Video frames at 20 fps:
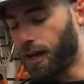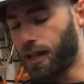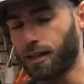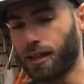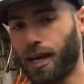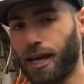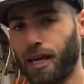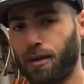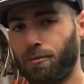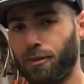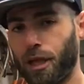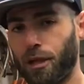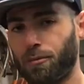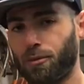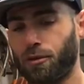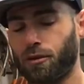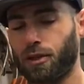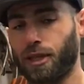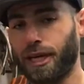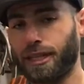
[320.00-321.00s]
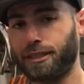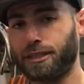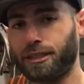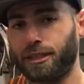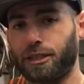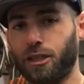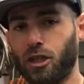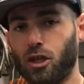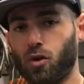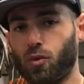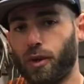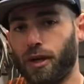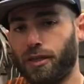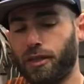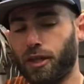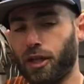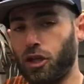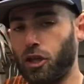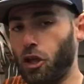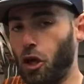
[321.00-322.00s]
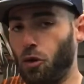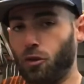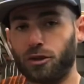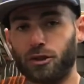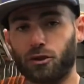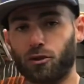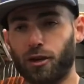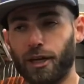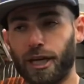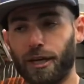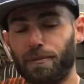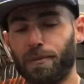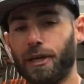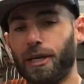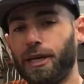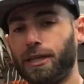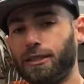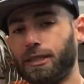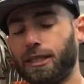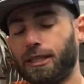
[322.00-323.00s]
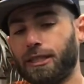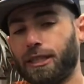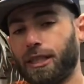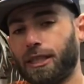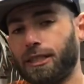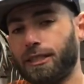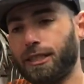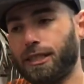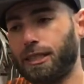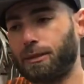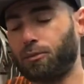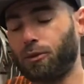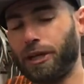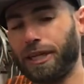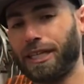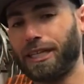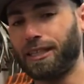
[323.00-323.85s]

A lot of people like to go with the no scrape just because the spring